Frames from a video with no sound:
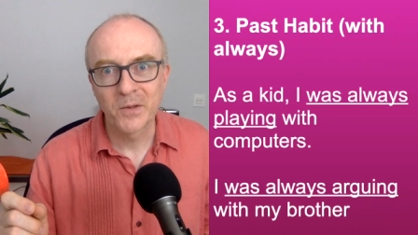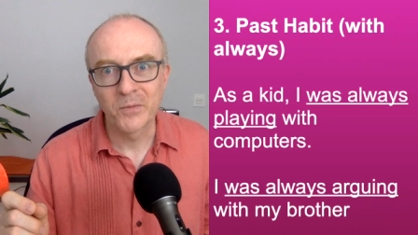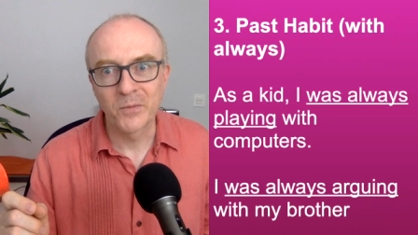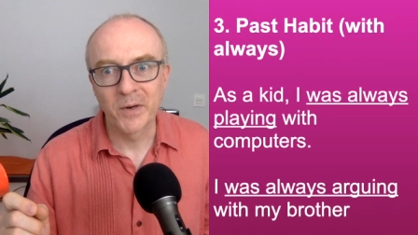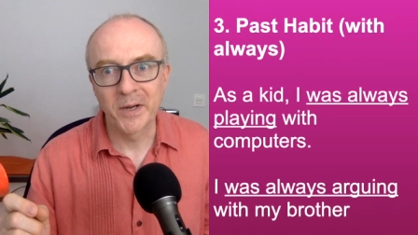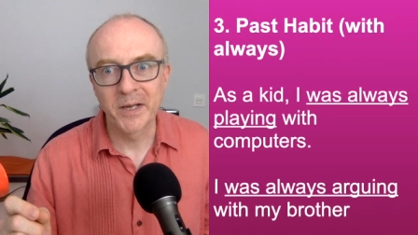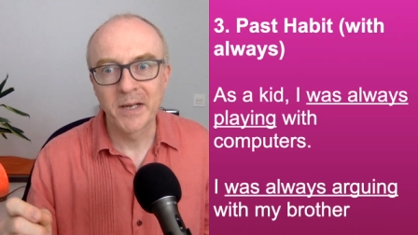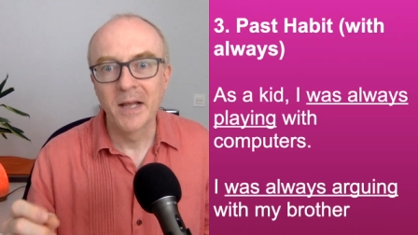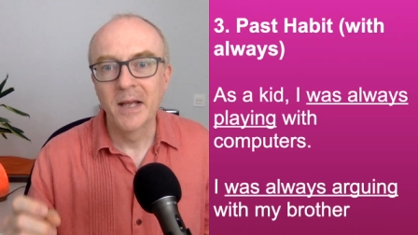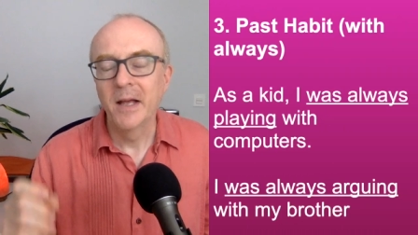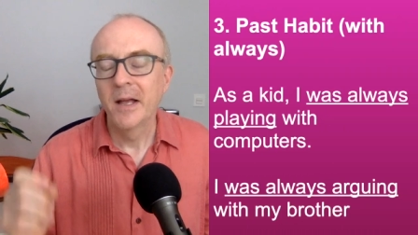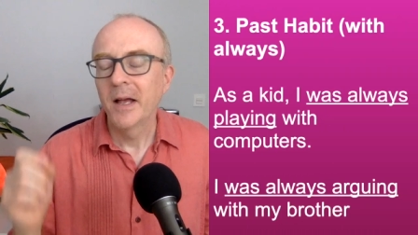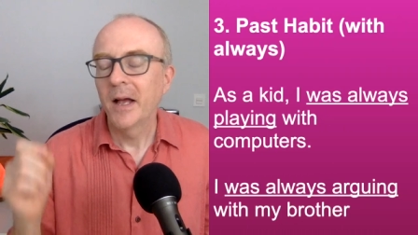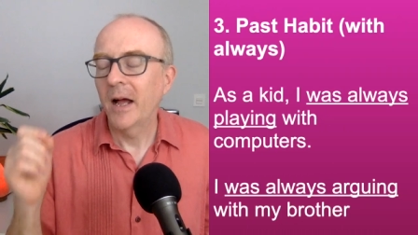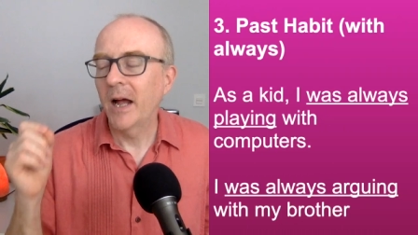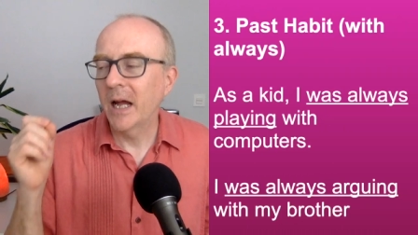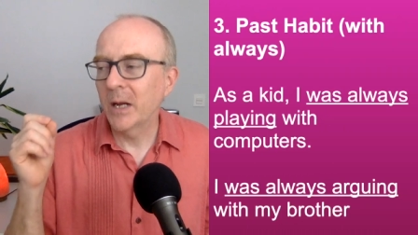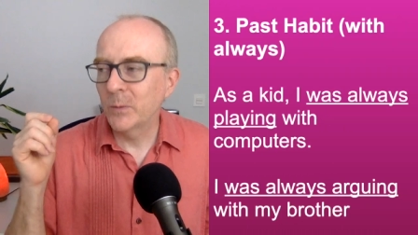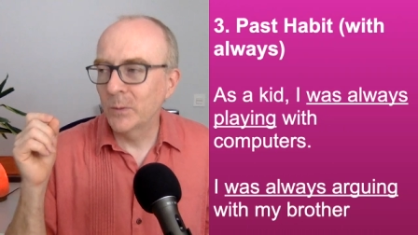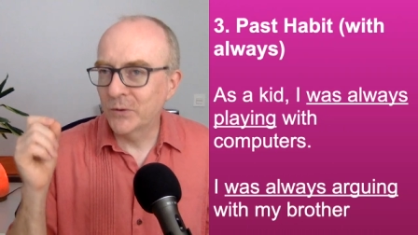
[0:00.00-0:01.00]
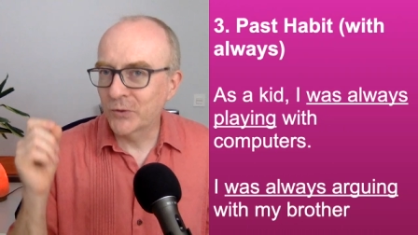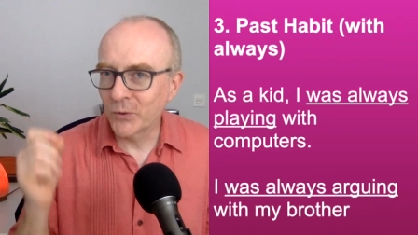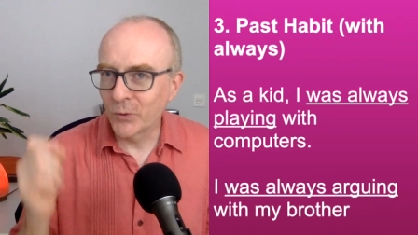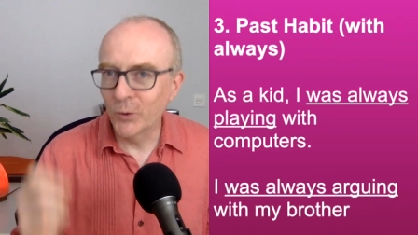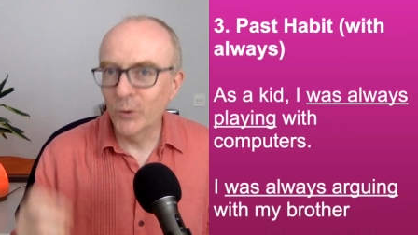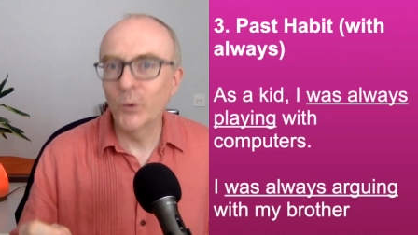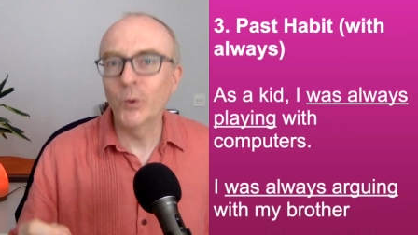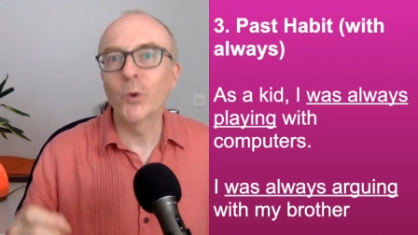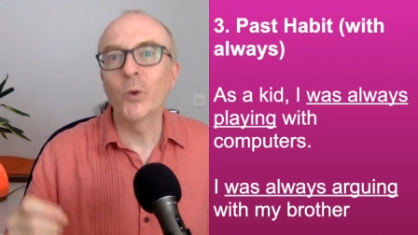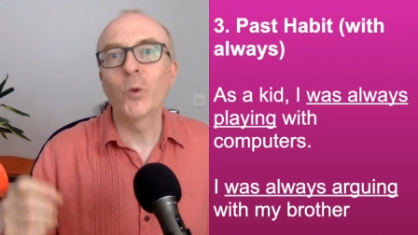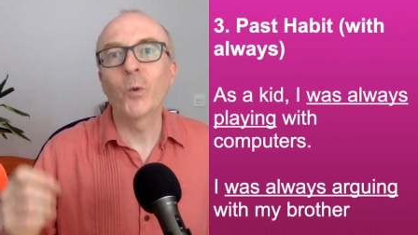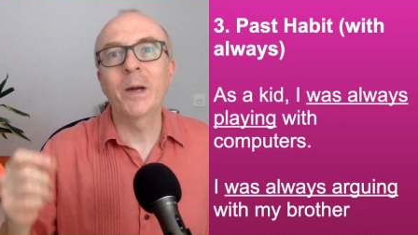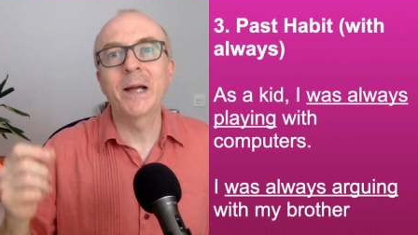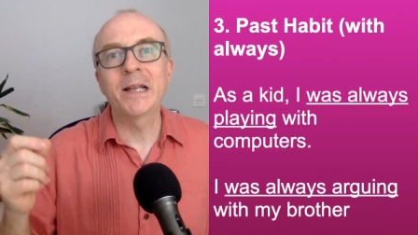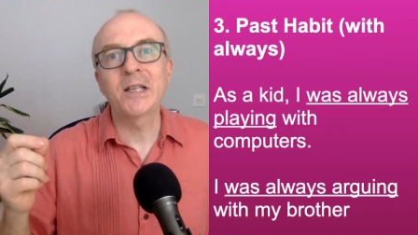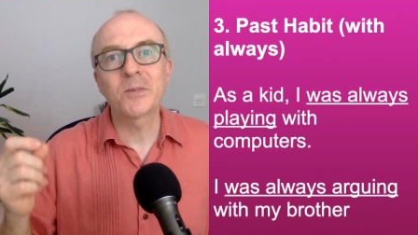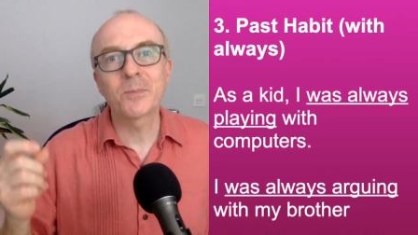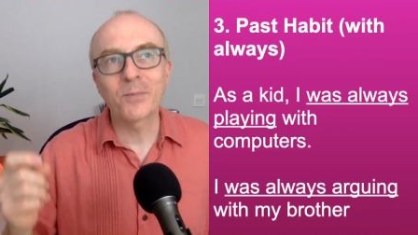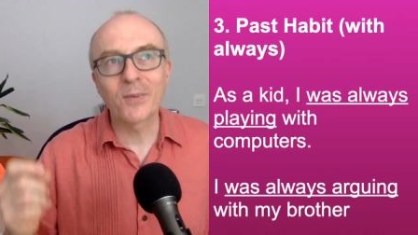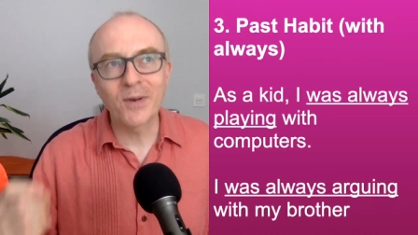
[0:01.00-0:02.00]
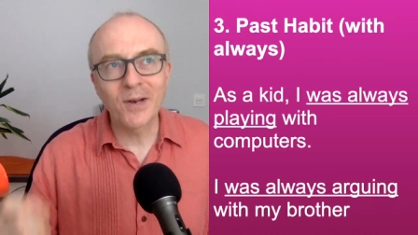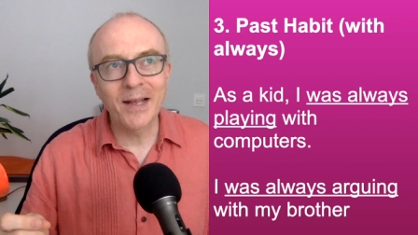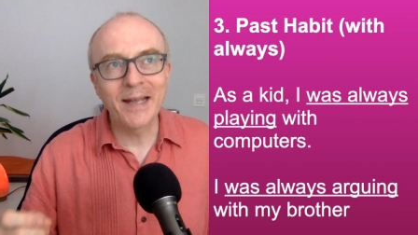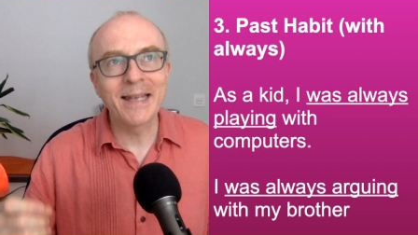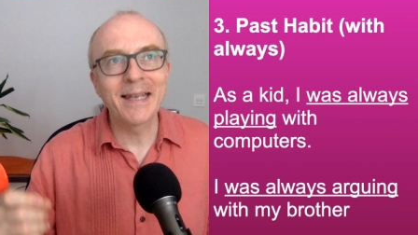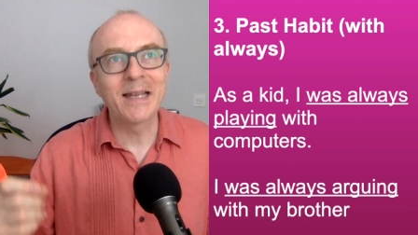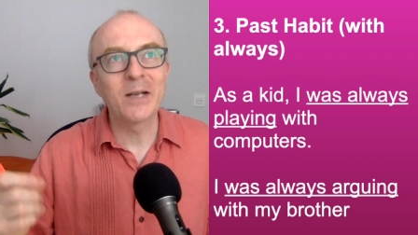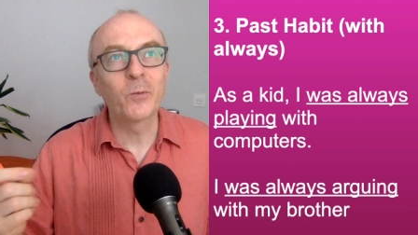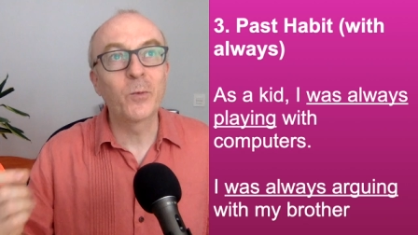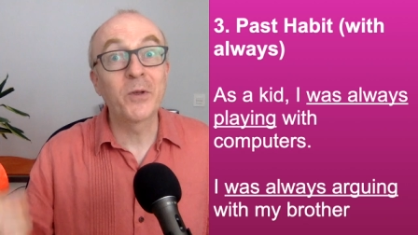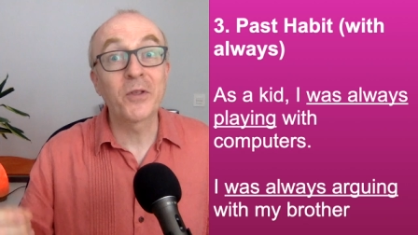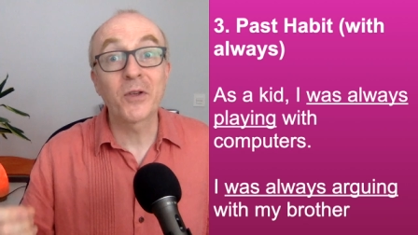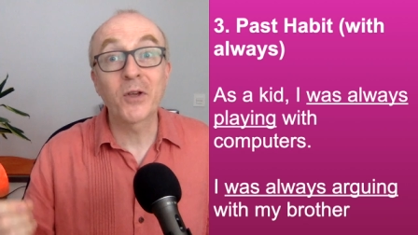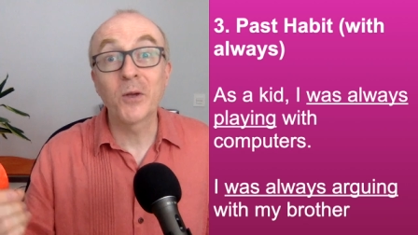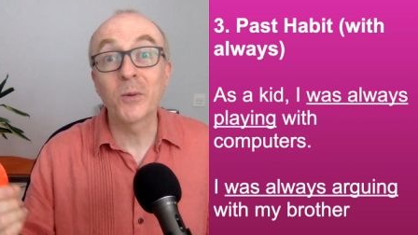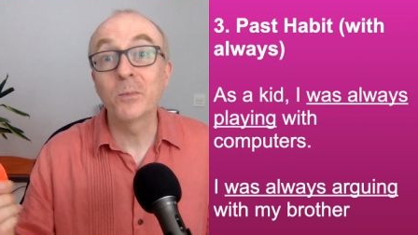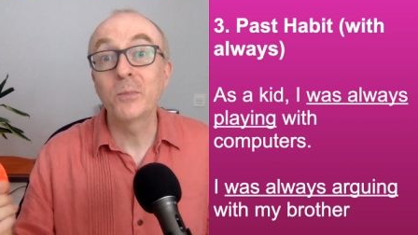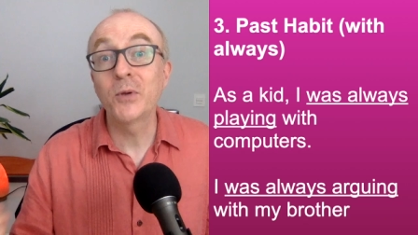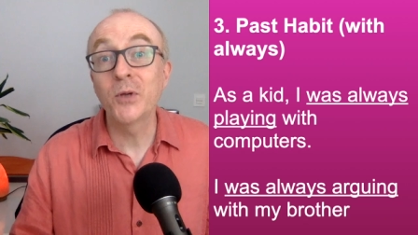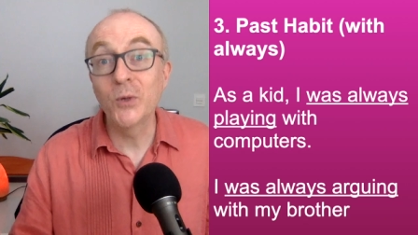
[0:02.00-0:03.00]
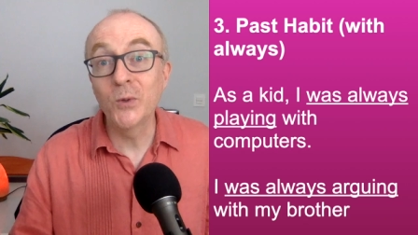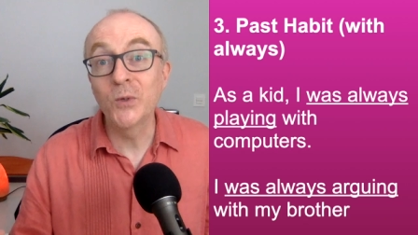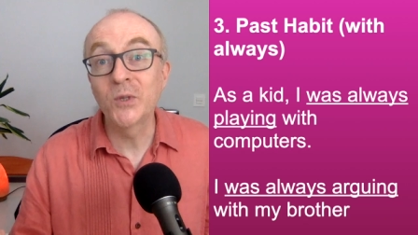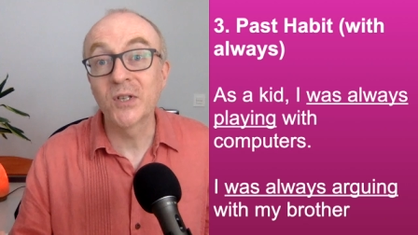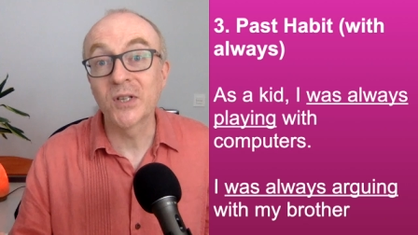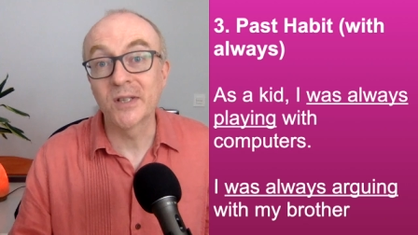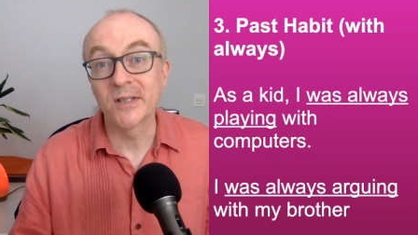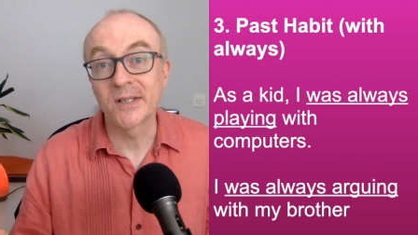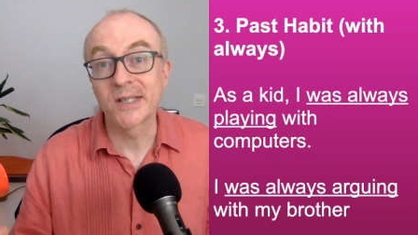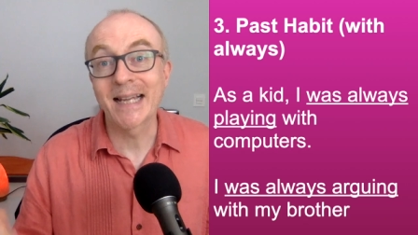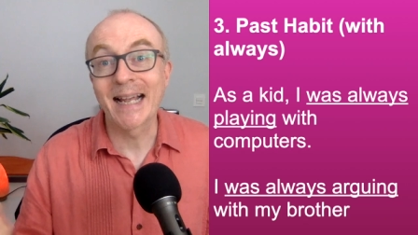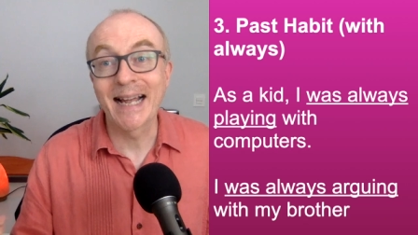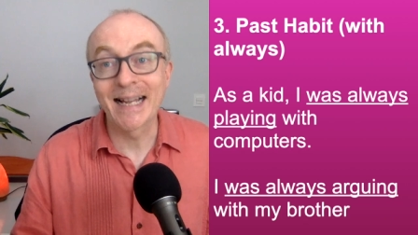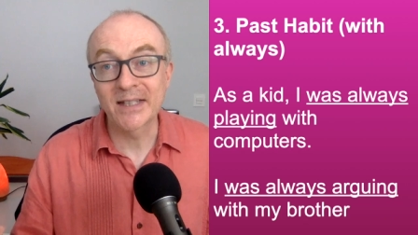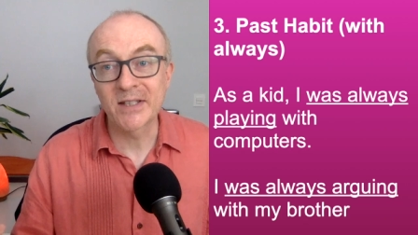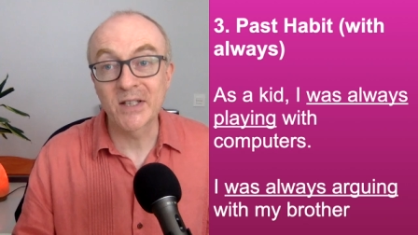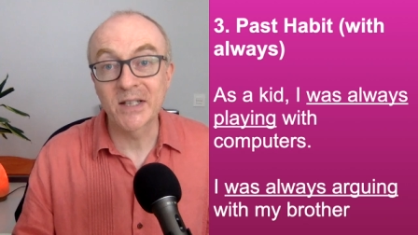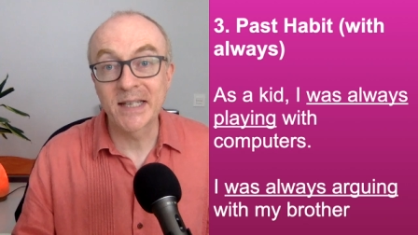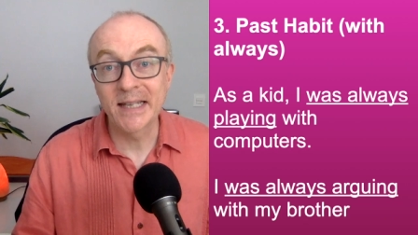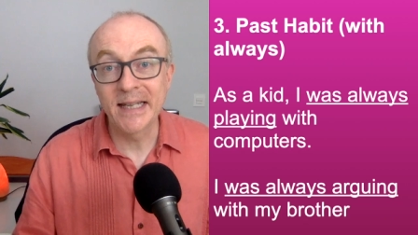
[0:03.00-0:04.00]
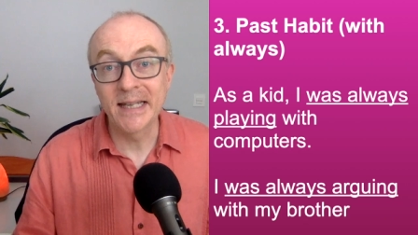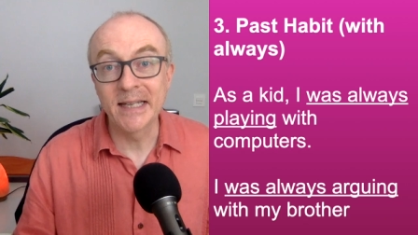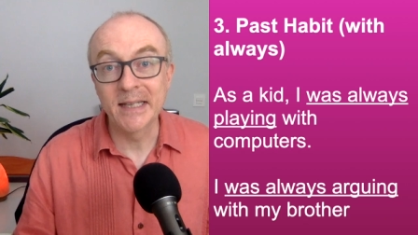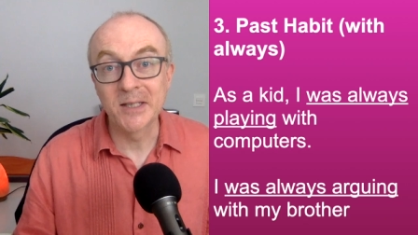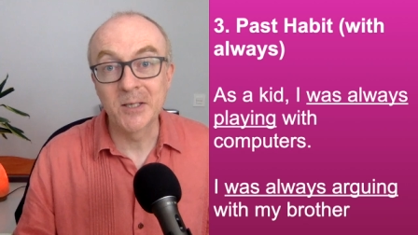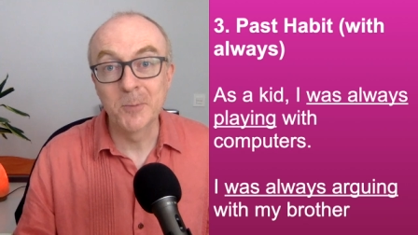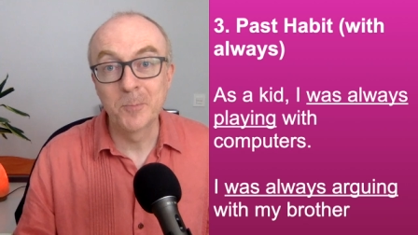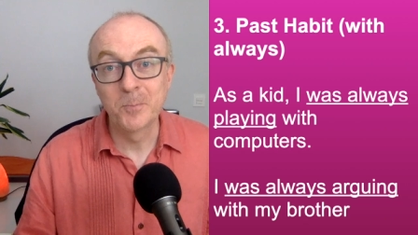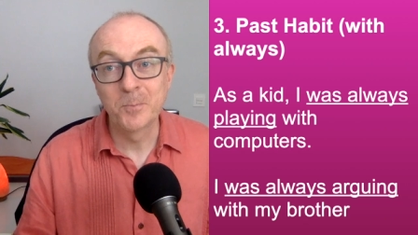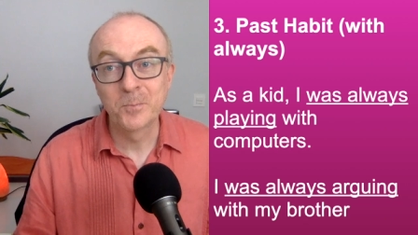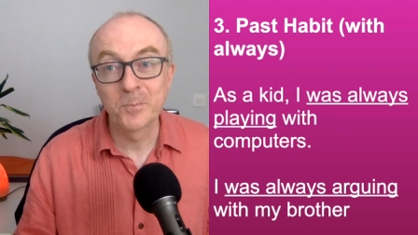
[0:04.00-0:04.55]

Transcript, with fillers: Right? I was always playing with computers as a kid.